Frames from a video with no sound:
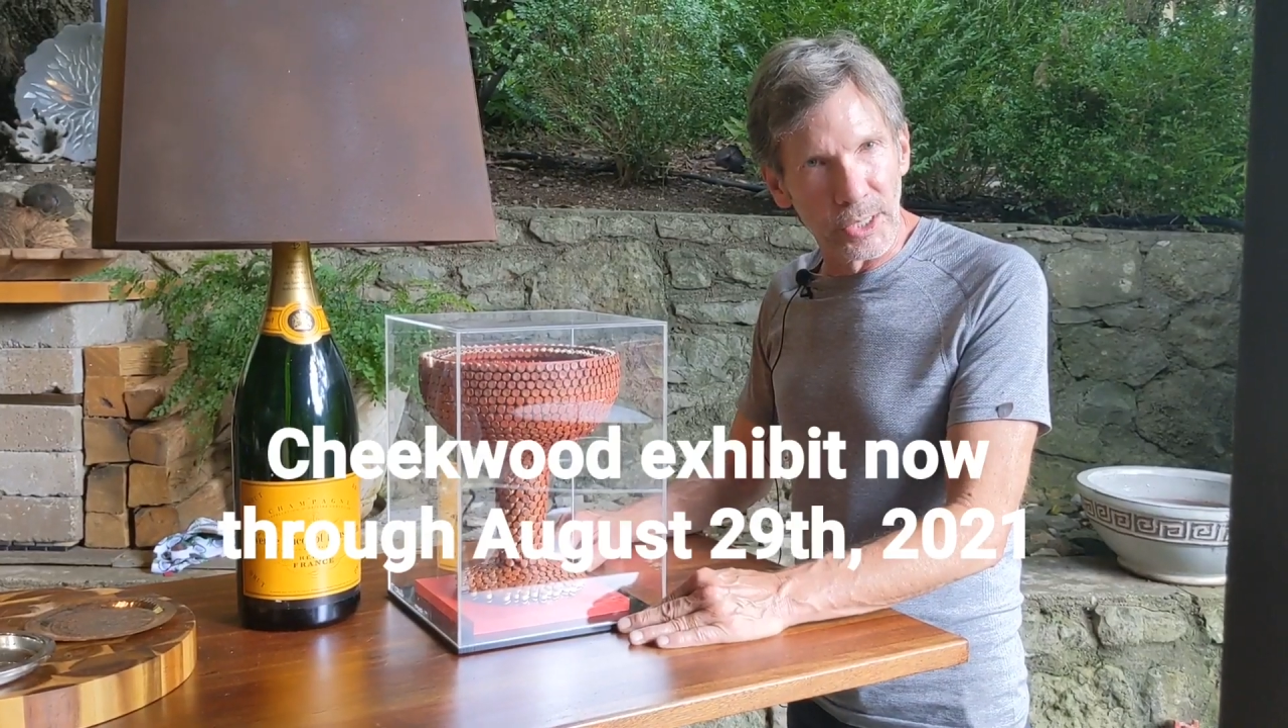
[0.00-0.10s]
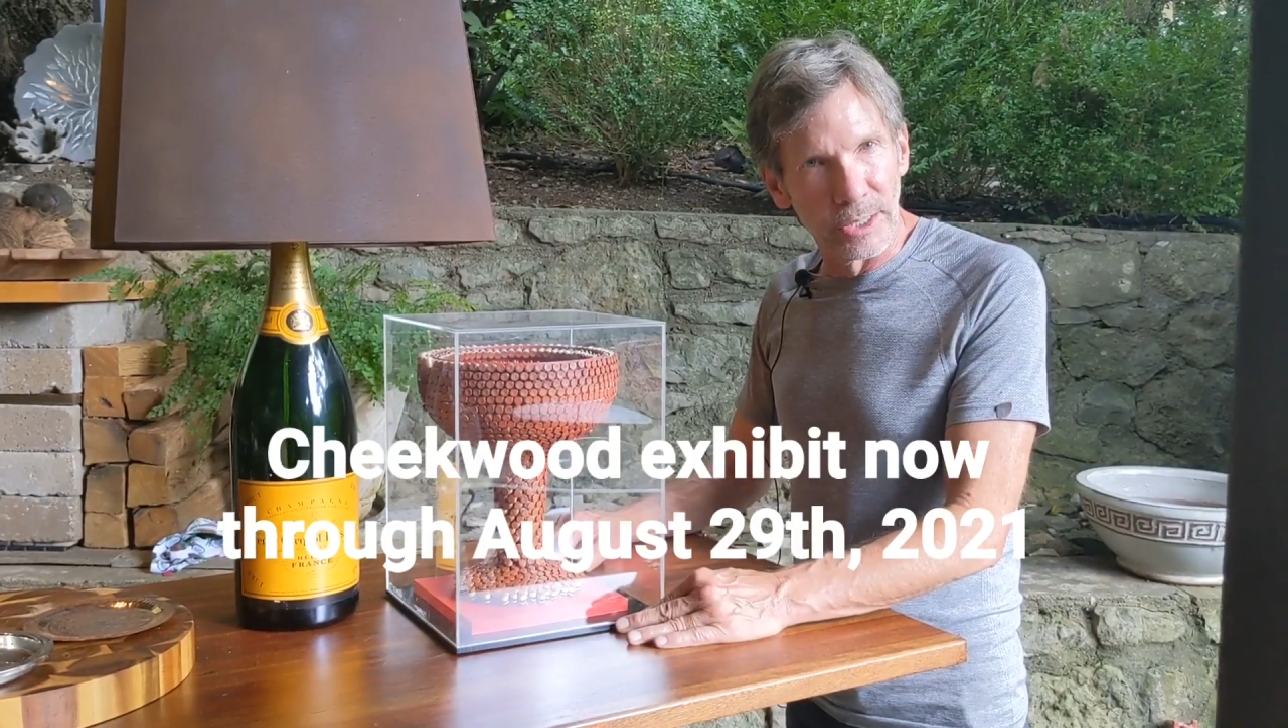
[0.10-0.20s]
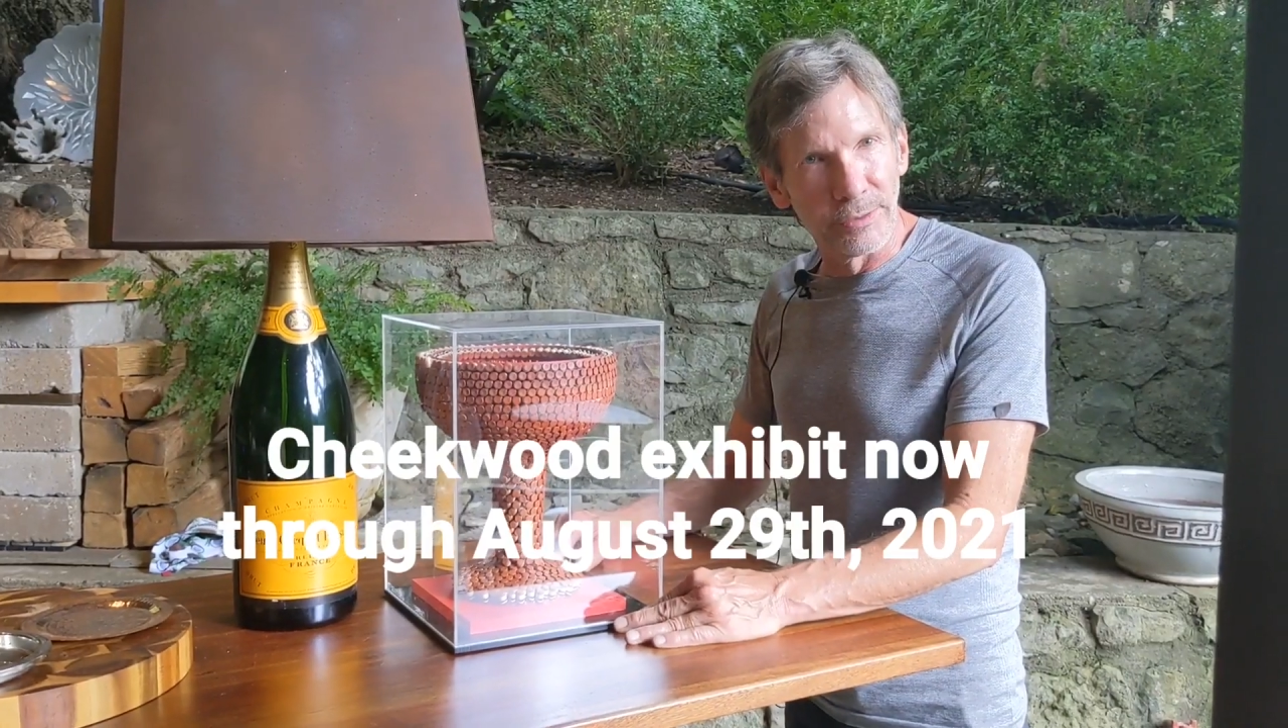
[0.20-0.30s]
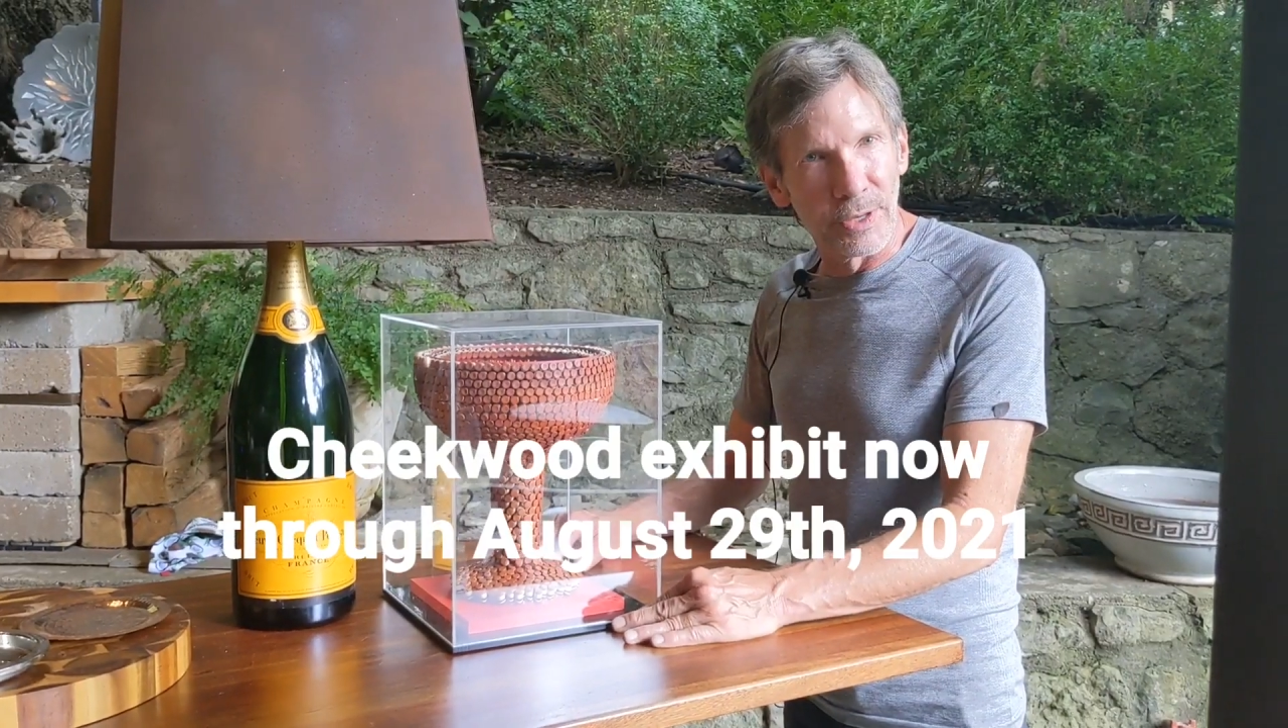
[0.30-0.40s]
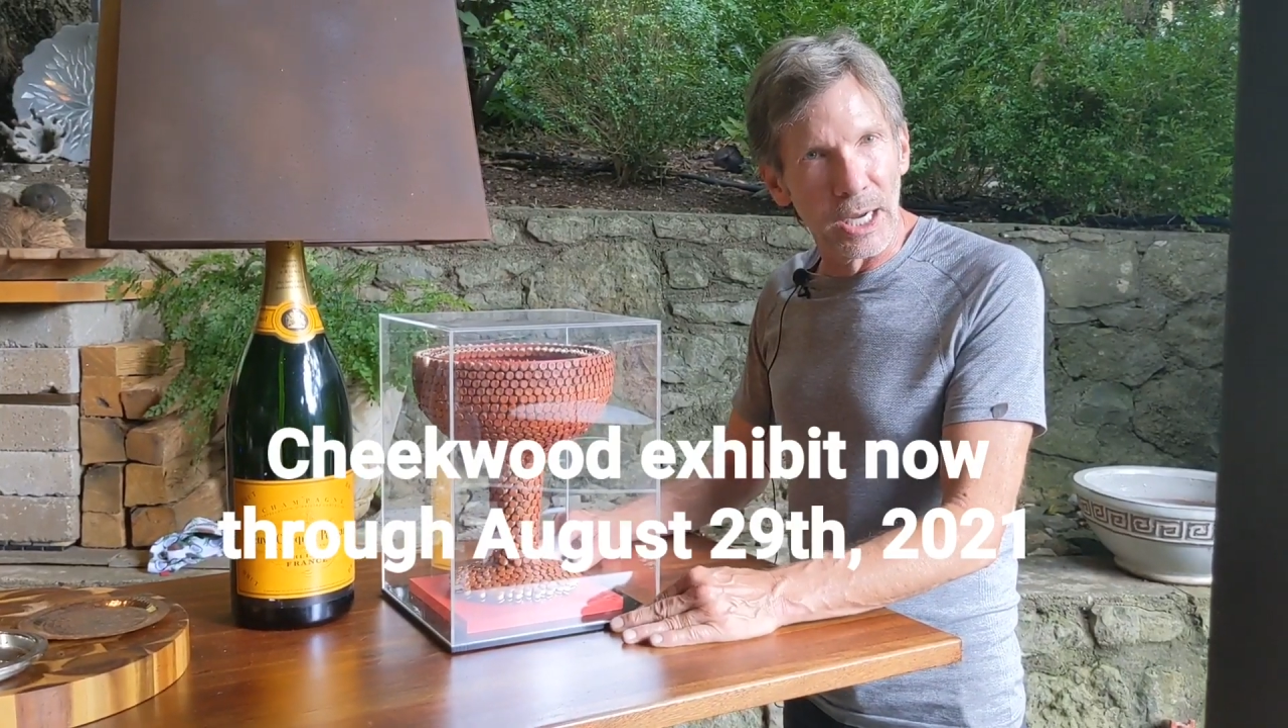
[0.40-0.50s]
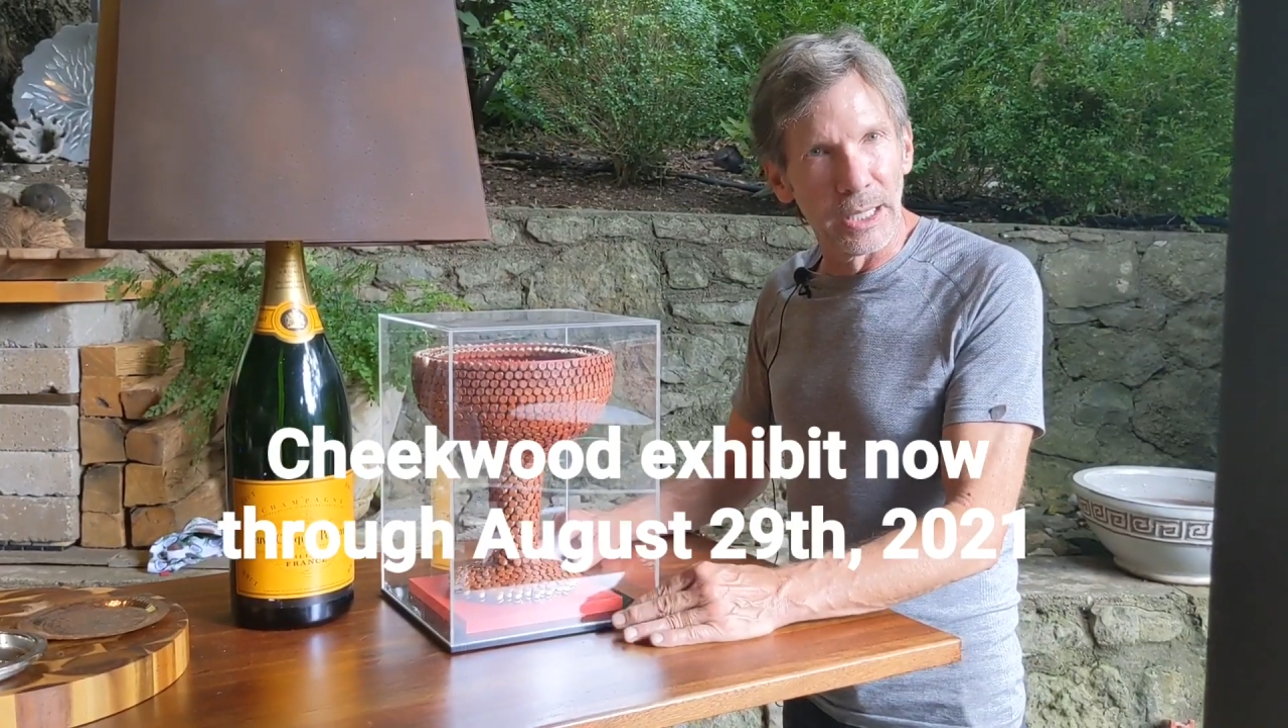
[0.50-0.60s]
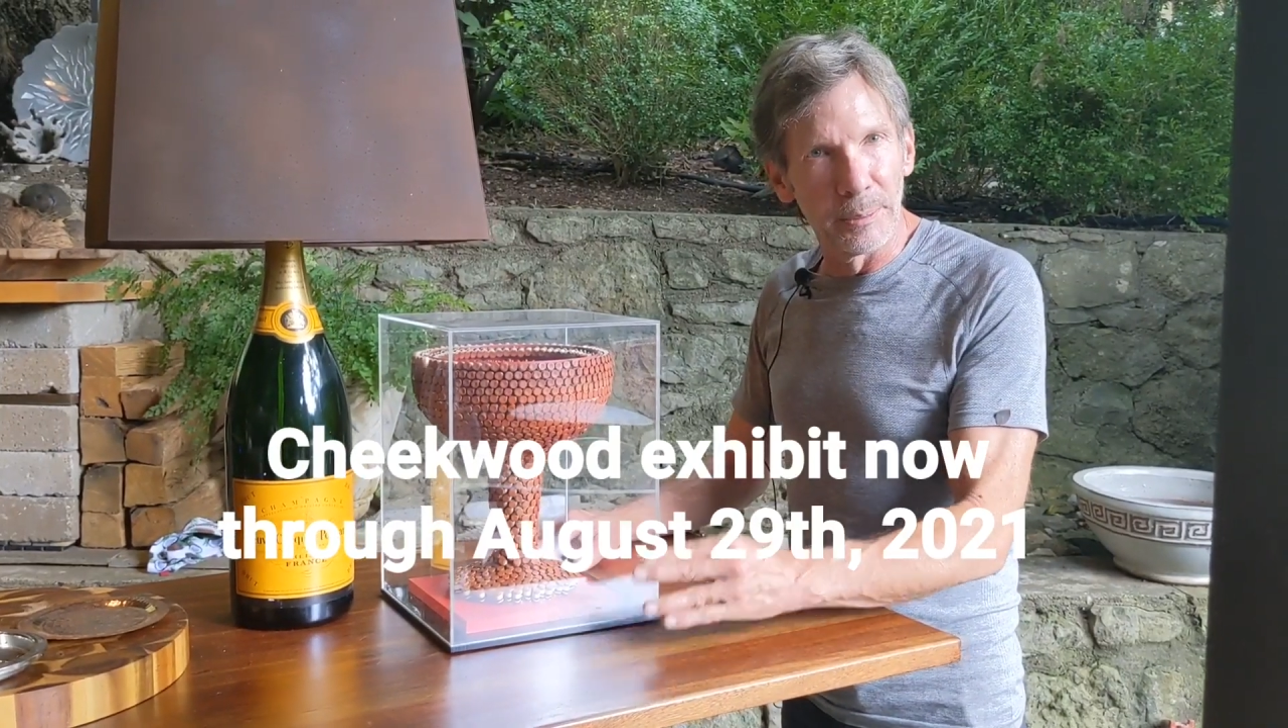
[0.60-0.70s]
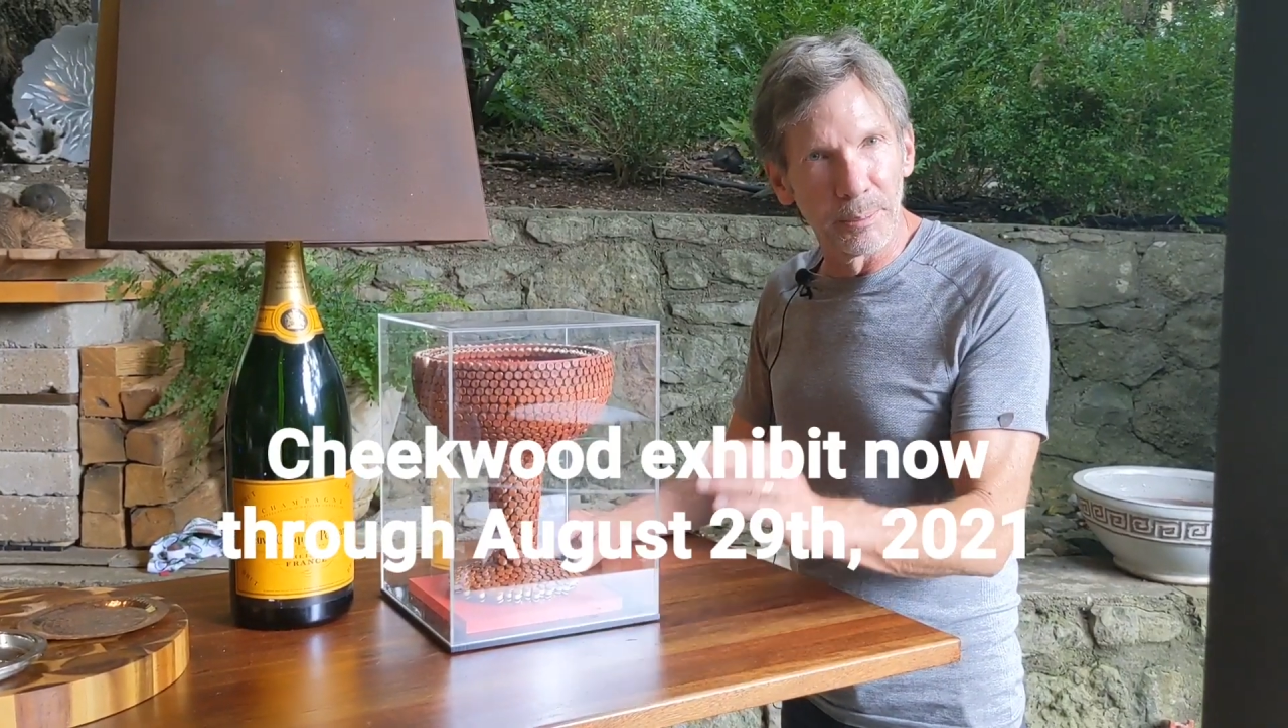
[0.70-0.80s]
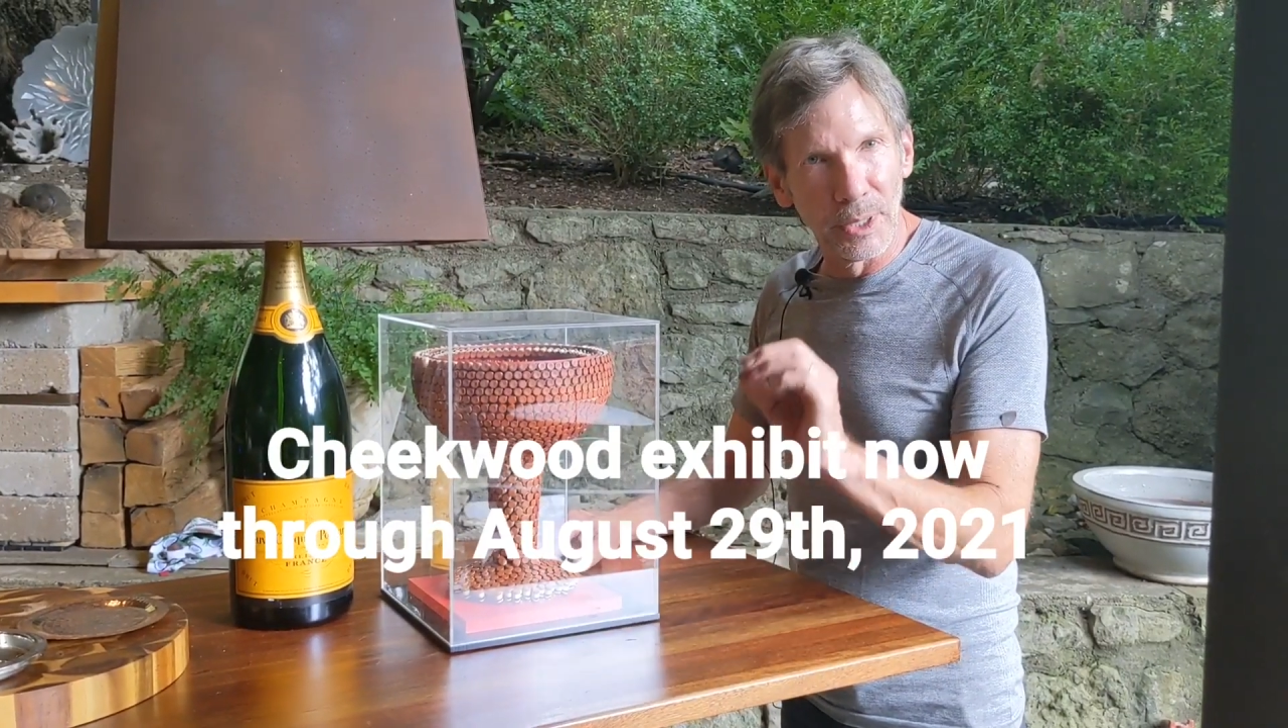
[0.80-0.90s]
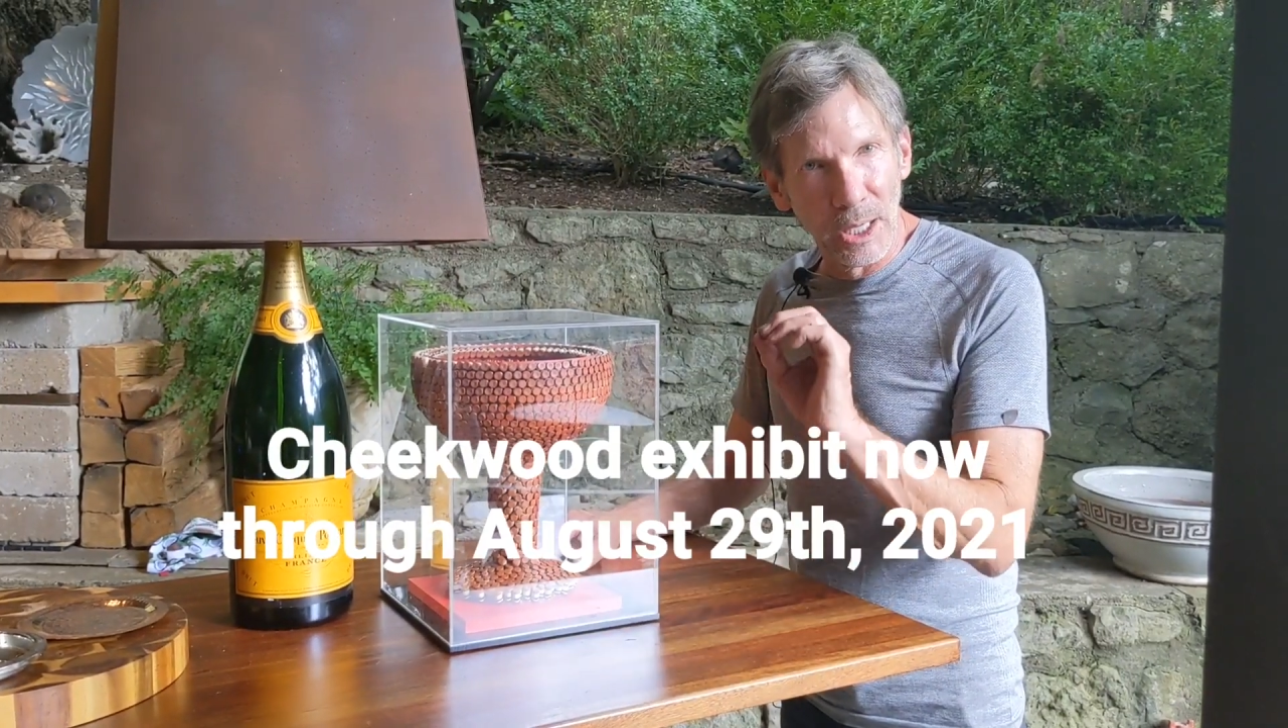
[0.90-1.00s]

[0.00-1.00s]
If I'm